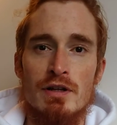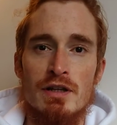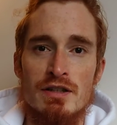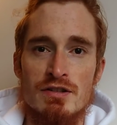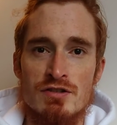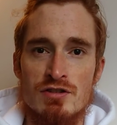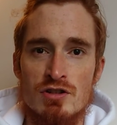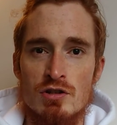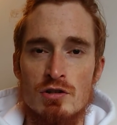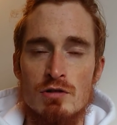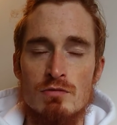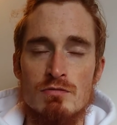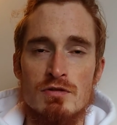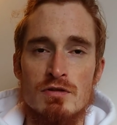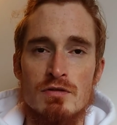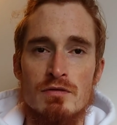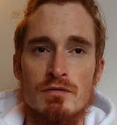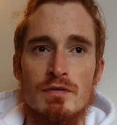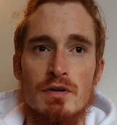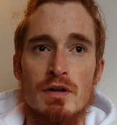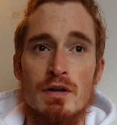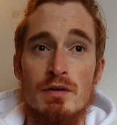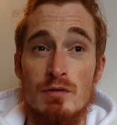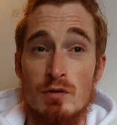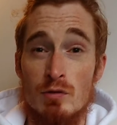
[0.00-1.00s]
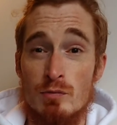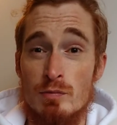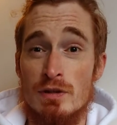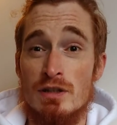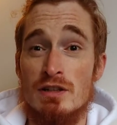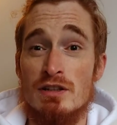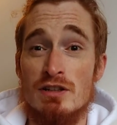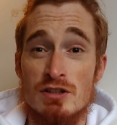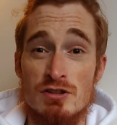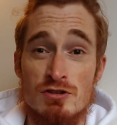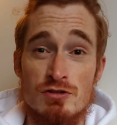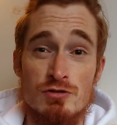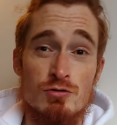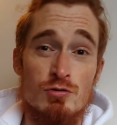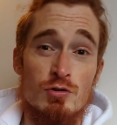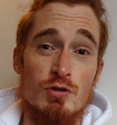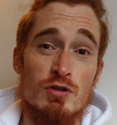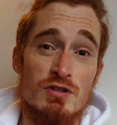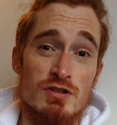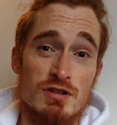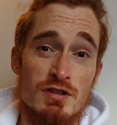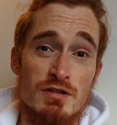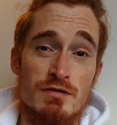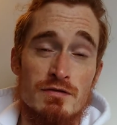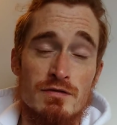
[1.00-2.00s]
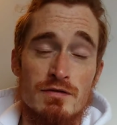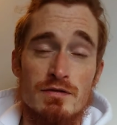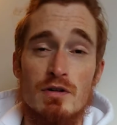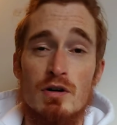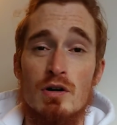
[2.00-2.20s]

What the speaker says: in terms of if you're being destructive